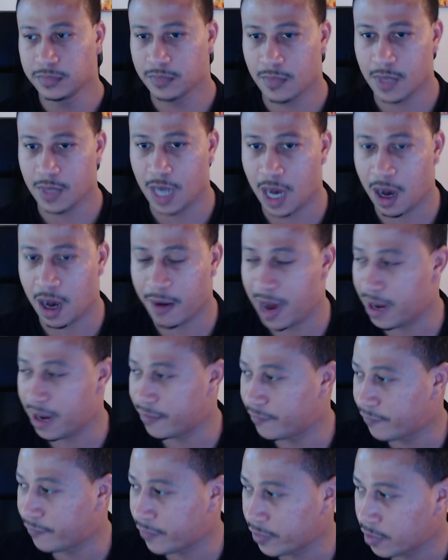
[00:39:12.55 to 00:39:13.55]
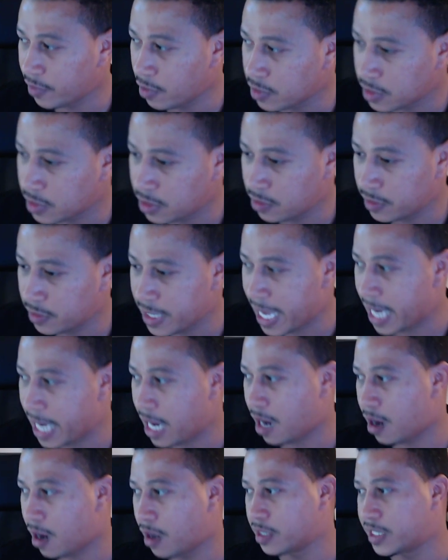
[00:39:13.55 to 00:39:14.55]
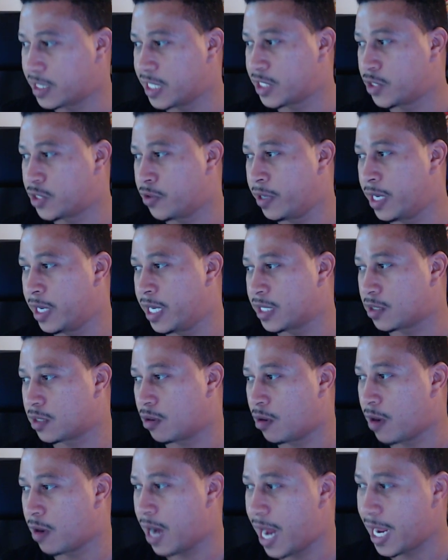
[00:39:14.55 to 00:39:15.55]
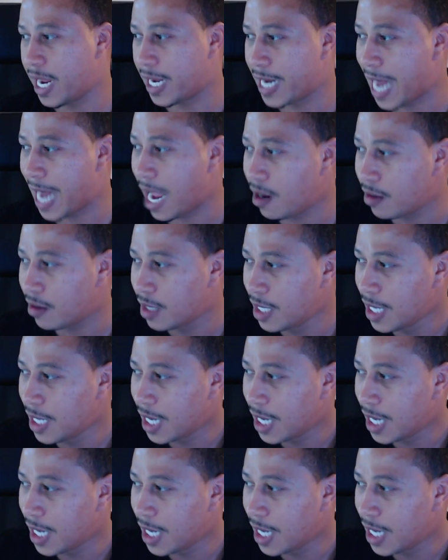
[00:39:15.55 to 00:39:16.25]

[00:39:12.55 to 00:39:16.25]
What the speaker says: All right, for those of you that are just joining us or hanging out,